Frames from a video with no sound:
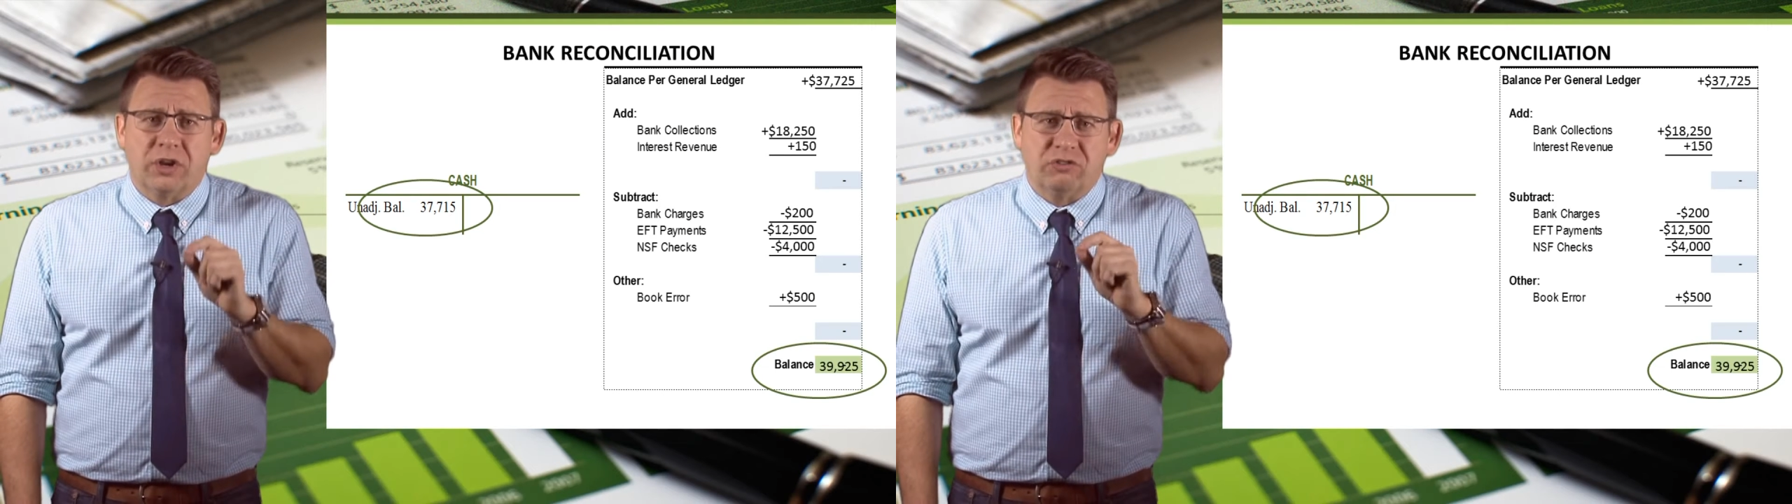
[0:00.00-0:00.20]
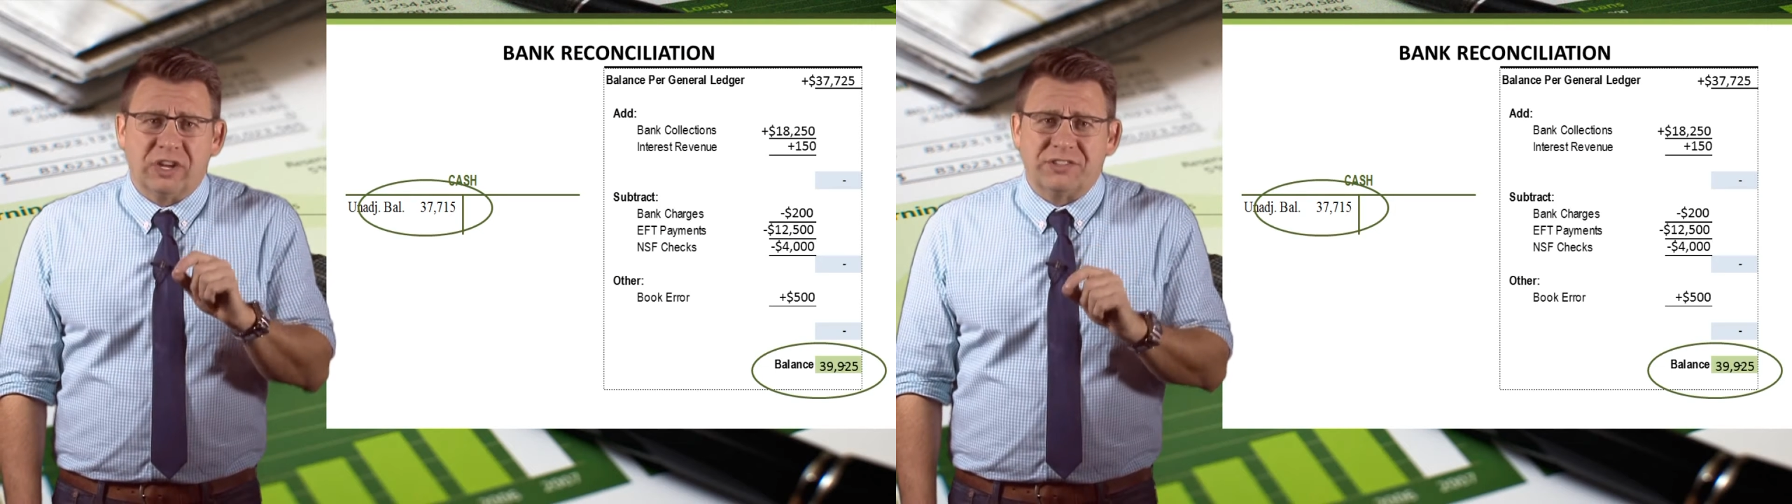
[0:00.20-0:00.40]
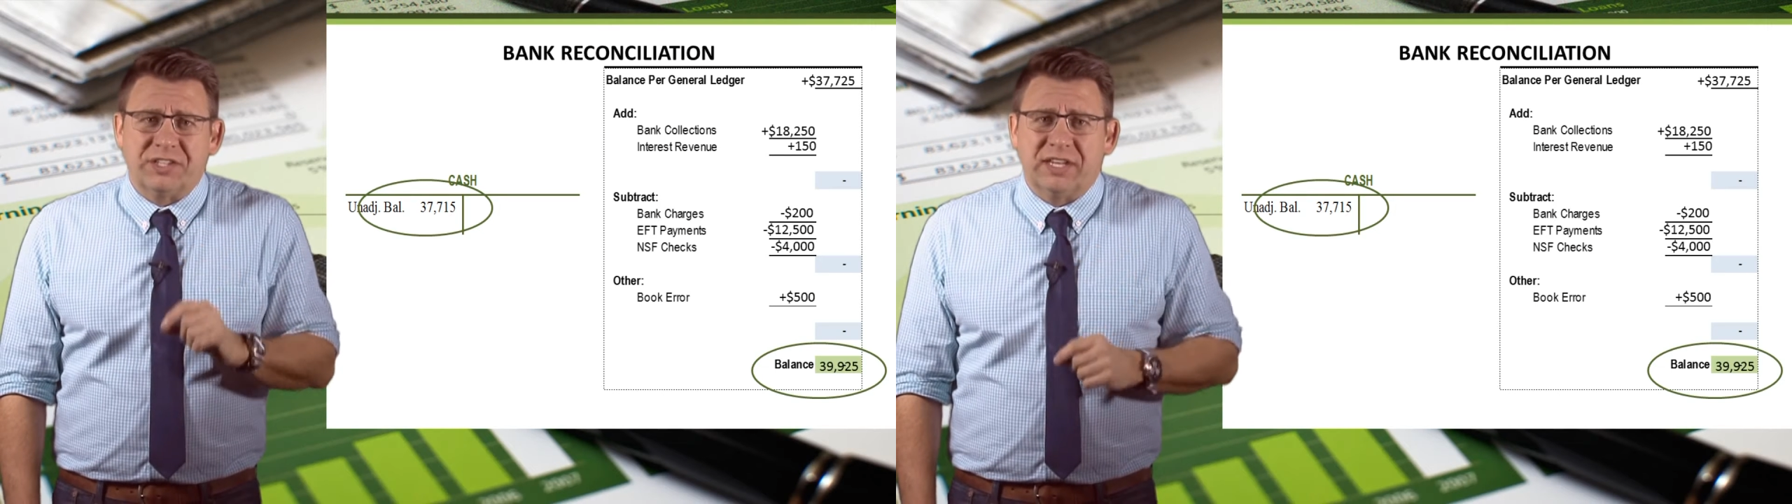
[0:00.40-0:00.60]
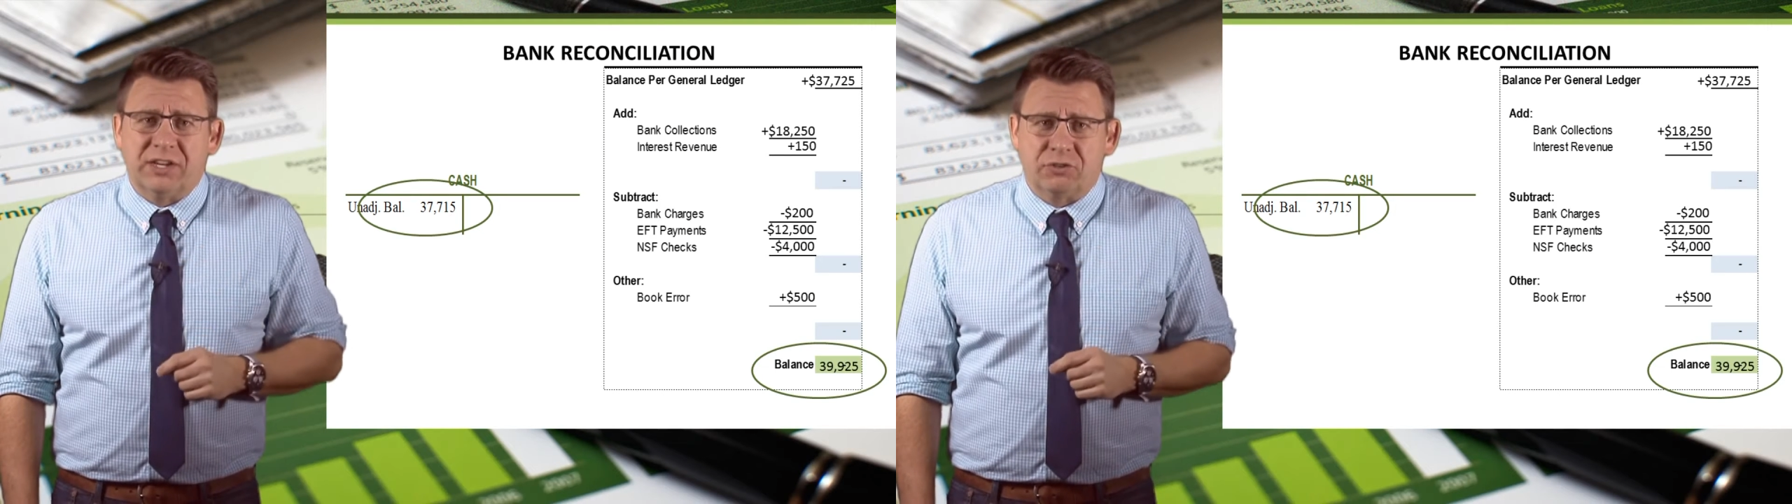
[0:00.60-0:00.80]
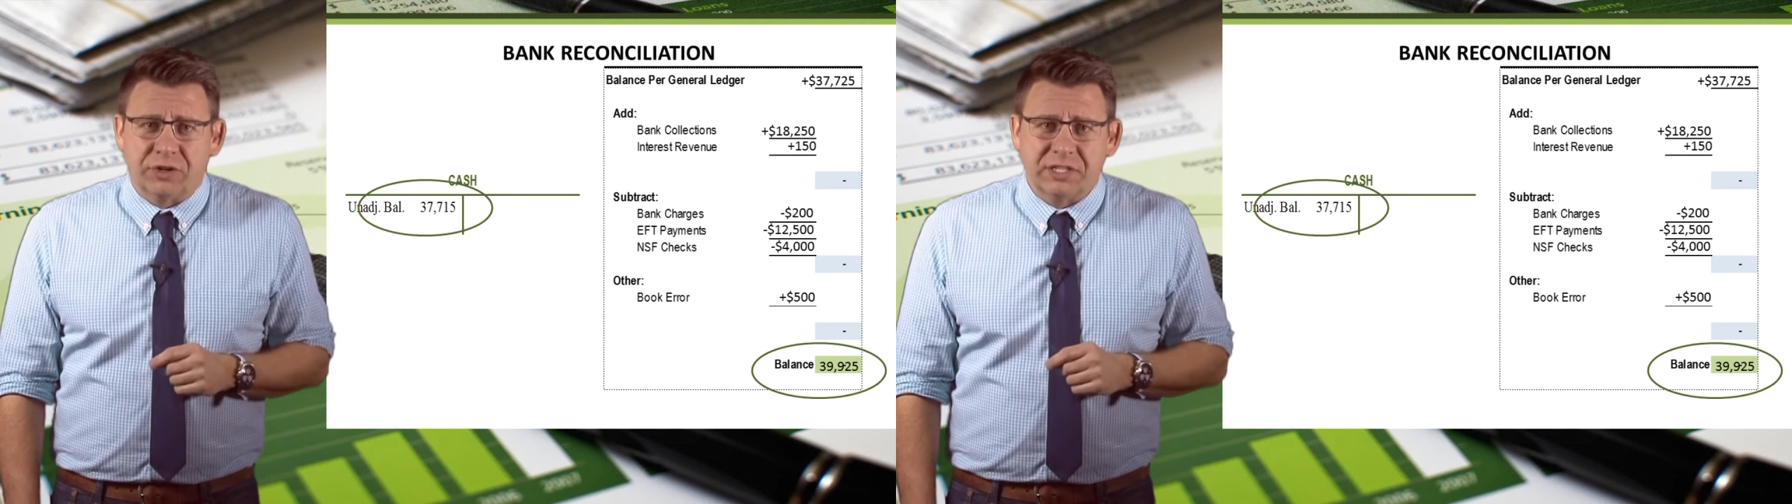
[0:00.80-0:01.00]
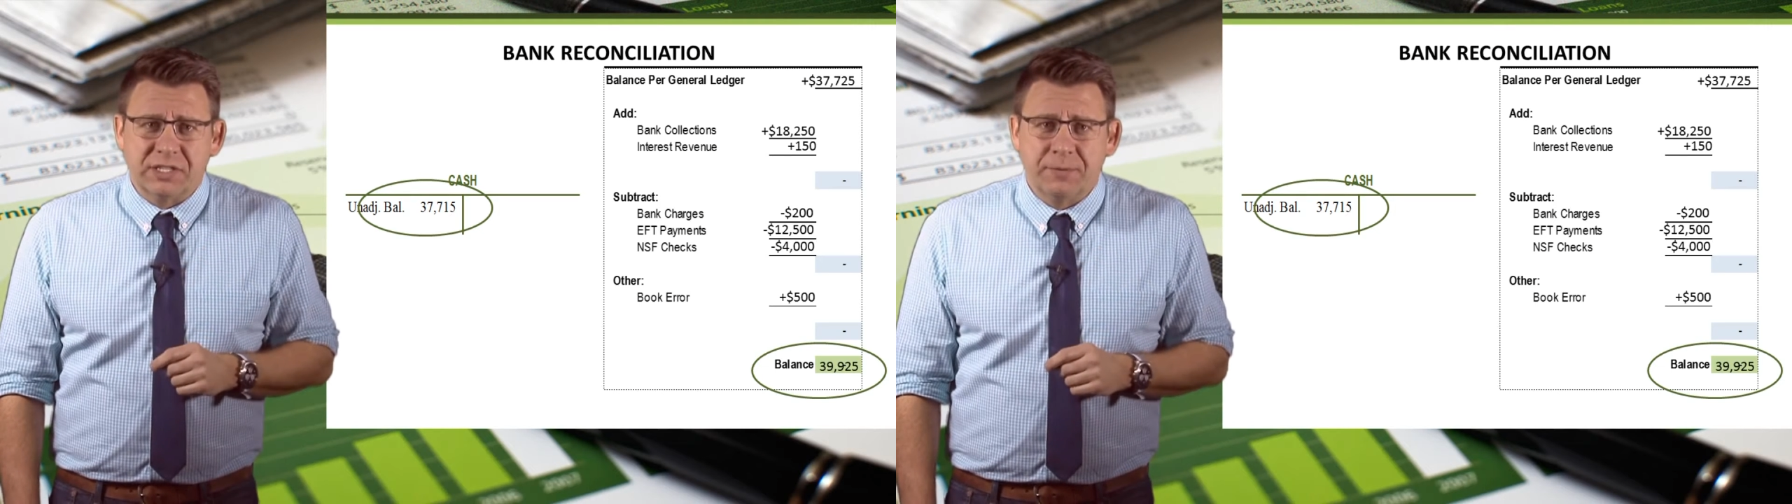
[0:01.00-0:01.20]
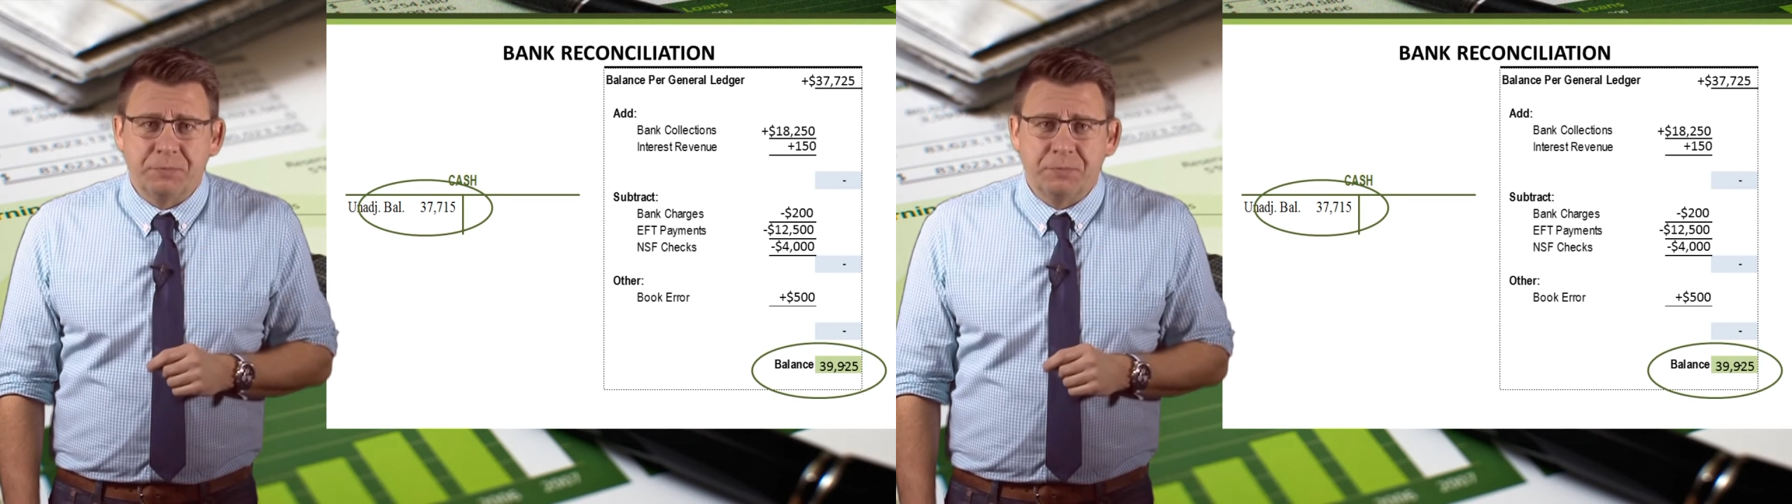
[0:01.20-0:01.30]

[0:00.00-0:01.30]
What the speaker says: adjusting entries